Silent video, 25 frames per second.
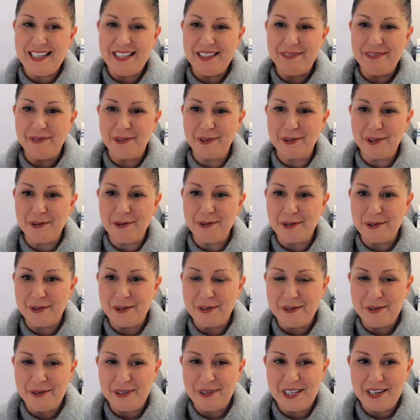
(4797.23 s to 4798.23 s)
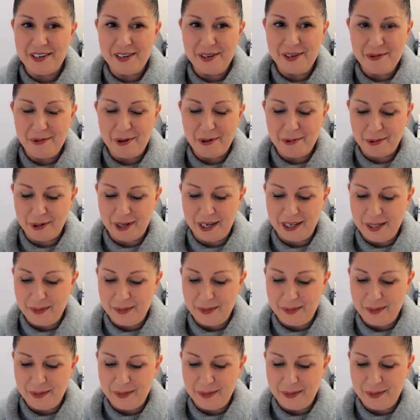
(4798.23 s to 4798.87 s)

18th for Lunar New Year, where